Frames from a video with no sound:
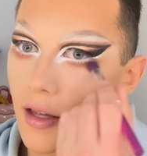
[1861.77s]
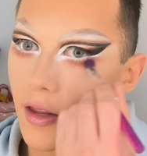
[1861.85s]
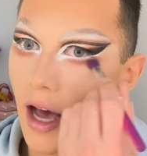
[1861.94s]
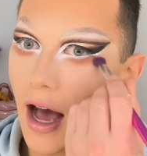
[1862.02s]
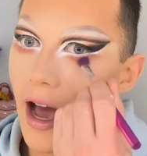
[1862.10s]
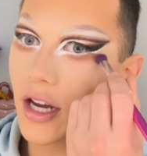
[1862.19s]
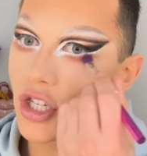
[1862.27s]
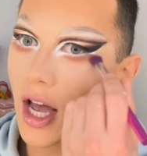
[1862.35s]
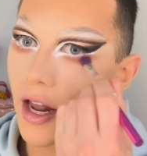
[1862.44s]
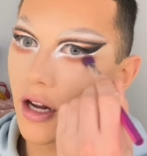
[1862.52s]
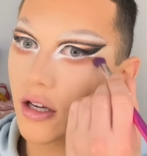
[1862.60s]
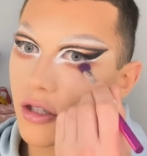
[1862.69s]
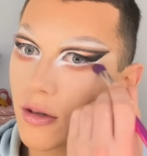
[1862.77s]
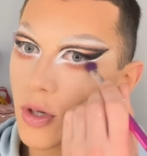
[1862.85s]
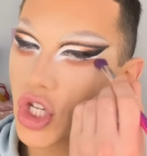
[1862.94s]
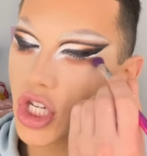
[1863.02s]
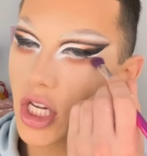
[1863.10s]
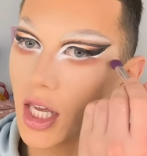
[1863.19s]
The eyeshadows from
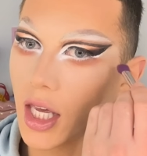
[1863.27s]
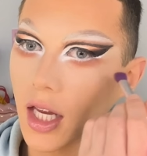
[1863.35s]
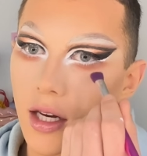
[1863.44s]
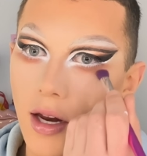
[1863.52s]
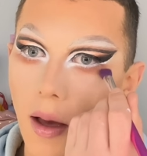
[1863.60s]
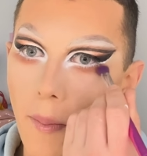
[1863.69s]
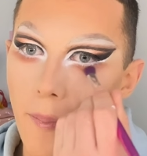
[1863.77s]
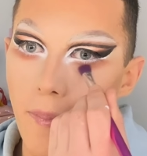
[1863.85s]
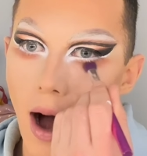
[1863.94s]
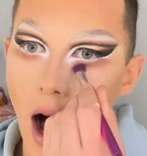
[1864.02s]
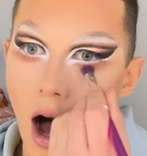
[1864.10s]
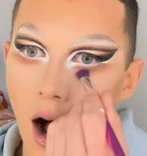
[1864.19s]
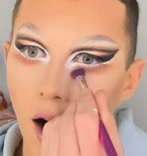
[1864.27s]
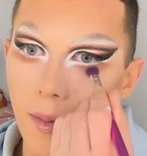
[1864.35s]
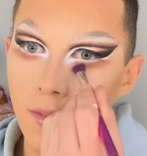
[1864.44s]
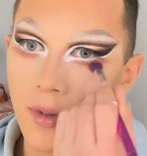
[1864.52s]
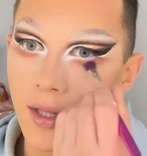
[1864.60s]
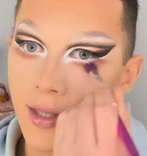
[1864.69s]
SHEIN
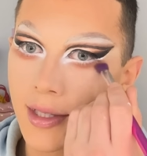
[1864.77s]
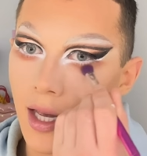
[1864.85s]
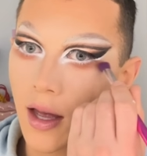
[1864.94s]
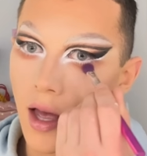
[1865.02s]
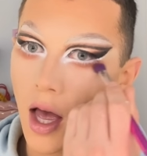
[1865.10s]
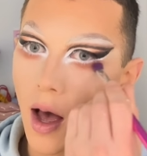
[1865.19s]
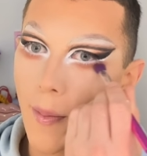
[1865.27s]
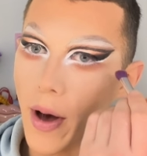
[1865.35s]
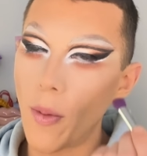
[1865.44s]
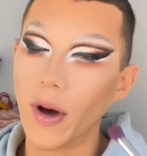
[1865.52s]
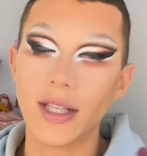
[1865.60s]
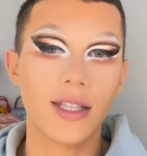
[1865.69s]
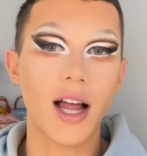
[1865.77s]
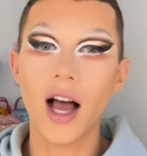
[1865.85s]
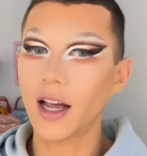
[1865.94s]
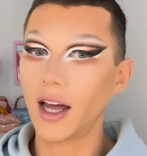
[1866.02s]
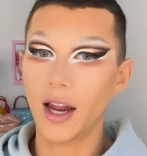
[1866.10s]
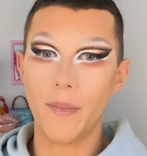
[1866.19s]
bombed, but what's
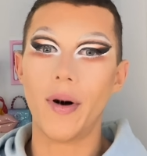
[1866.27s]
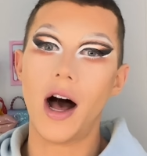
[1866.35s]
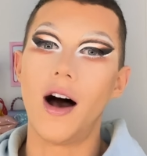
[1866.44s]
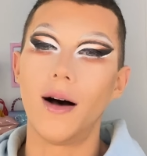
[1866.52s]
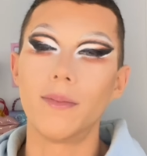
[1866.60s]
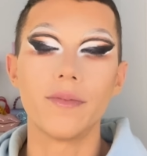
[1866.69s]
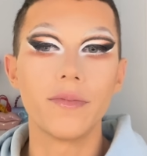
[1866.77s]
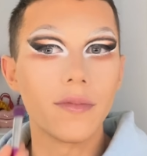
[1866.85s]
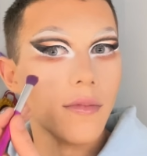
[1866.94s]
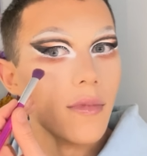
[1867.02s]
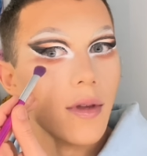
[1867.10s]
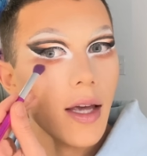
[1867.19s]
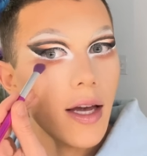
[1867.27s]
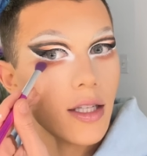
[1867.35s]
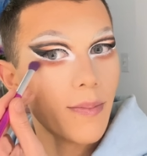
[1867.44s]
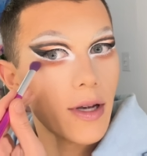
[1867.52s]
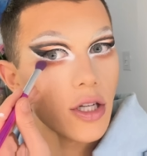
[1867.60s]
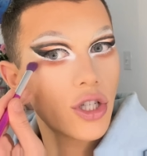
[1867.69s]
not gonna bomb
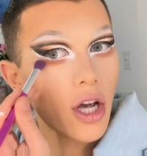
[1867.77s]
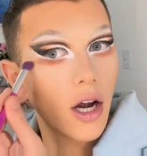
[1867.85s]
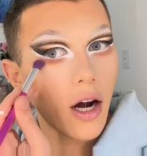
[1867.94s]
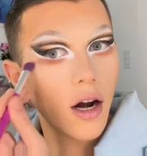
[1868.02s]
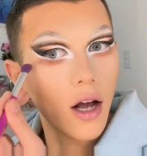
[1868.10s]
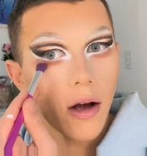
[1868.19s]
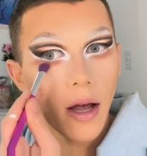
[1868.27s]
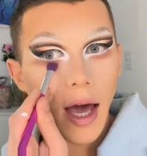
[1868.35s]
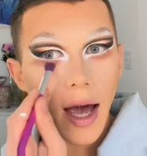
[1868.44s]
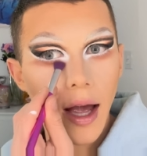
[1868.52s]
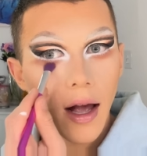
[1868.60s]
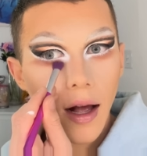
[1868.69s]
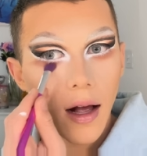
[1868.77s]
is Miss Sugar, okay?